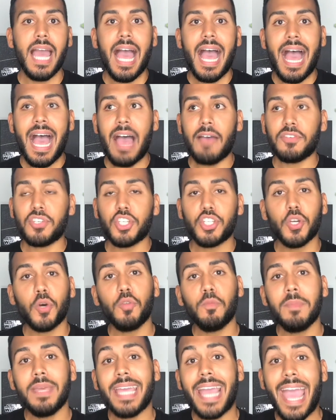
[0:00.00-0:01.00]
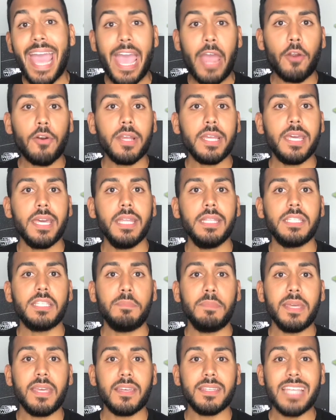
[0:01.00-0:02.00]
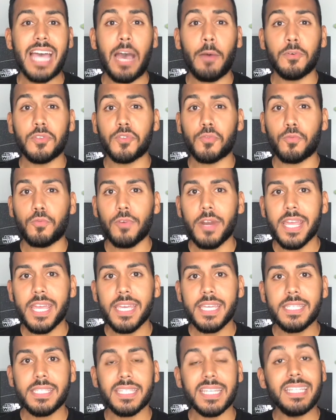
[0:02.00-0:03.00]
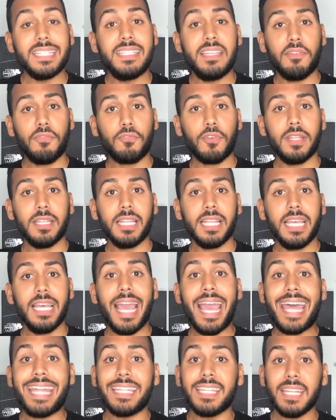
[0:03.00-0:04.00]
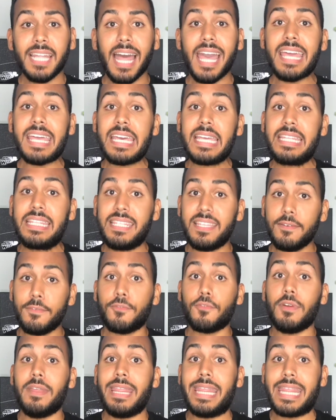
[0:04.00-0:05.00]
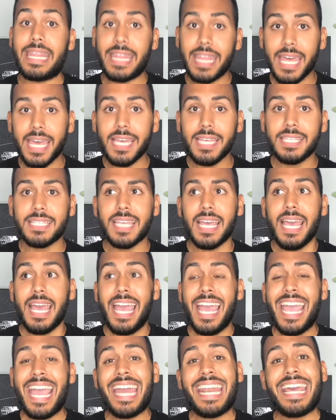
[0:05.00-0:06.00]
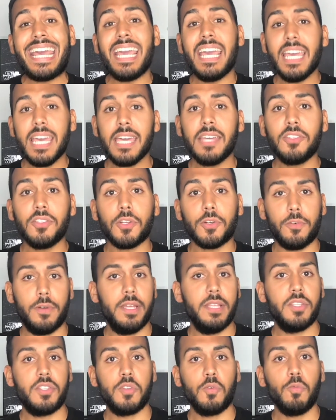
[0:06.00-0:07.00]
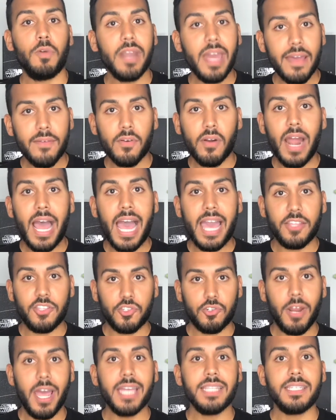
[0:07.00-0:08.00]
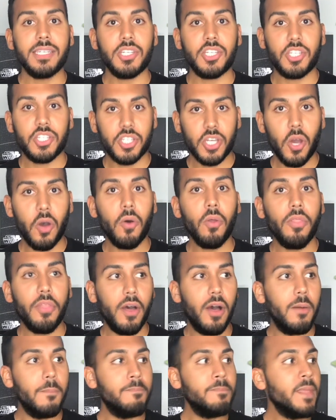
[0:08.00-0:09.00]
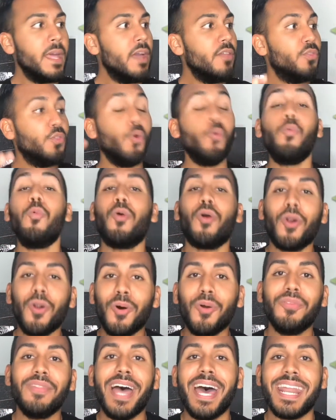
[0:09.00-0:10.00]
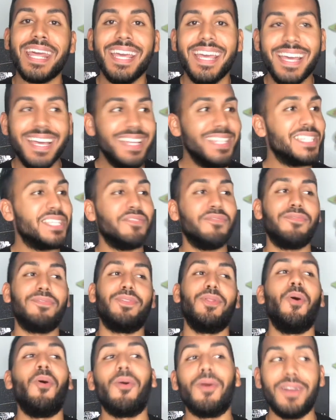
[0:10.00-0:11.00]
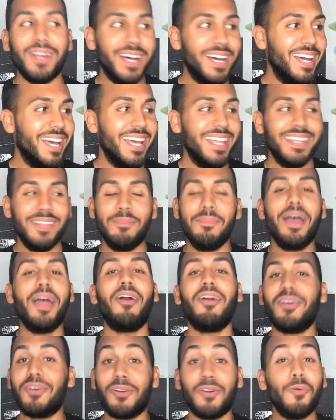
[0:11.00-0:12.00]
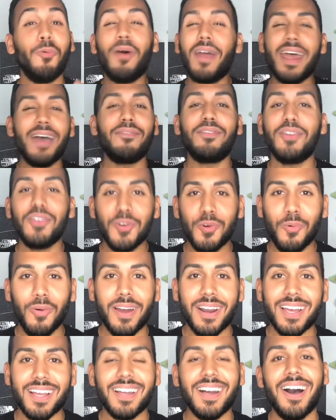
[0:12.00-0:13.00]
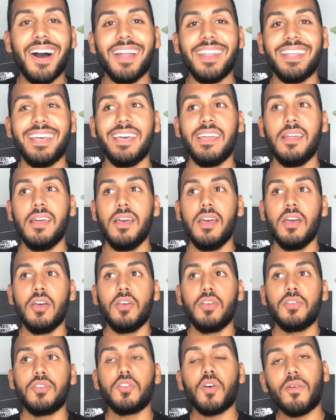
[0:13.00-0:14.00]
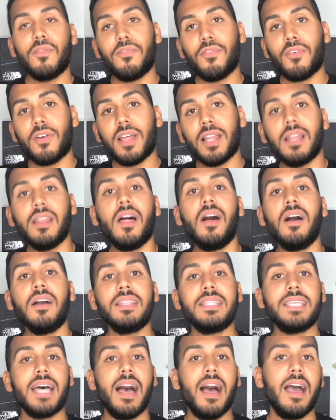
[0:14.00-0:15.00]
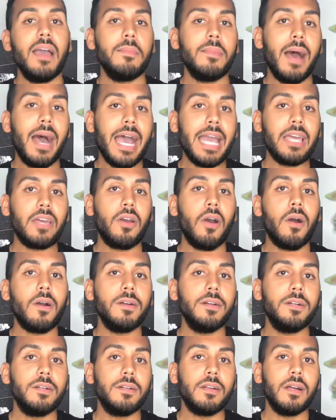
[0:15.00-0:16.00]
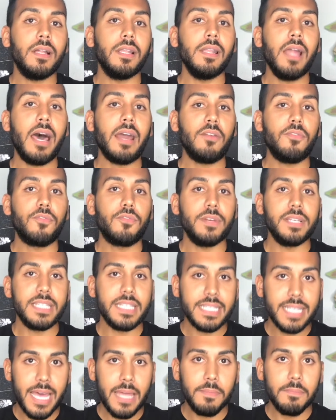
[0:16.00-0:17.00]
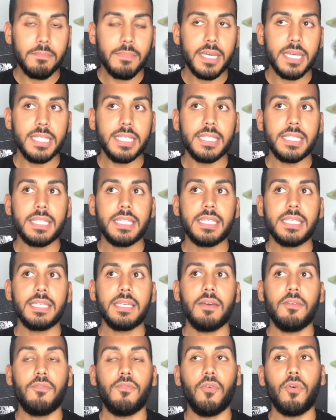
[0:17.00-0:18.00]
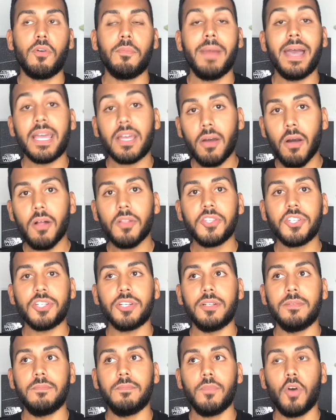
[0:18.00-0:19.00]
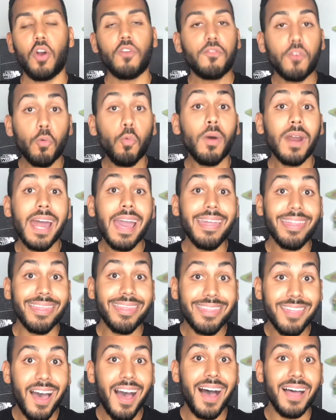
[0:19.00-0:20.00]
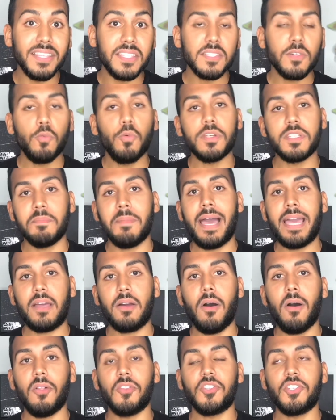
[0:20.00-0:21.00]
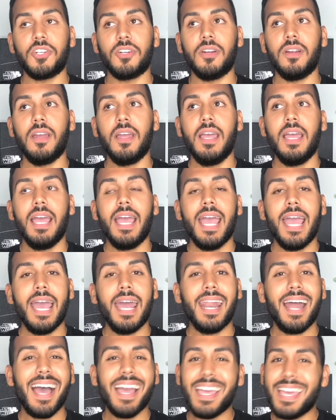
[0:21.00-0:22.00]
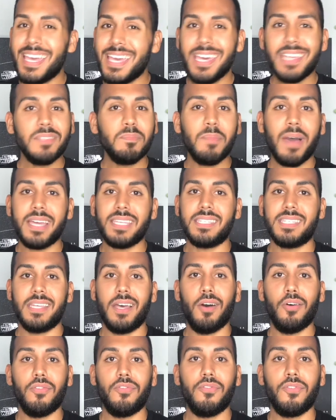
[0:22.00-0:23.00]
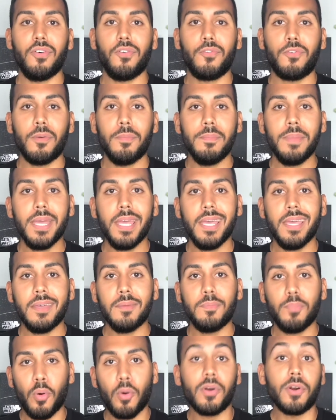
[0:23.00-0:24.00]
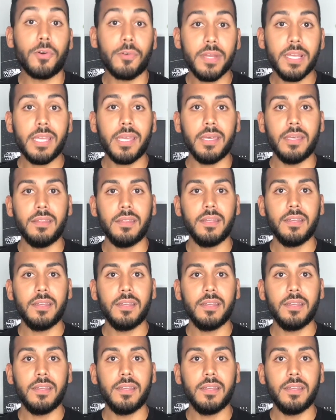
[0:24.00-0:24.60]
have shown me arrogance because I was raised differently and like different things, and ignorance whenever I try to show them the world that is Florida and America, or whatever you want to call it. So for a long time, I garnered a lot of resentment for my culture, or for what I thought was my culture, and I hid myself from being Puerto Rican.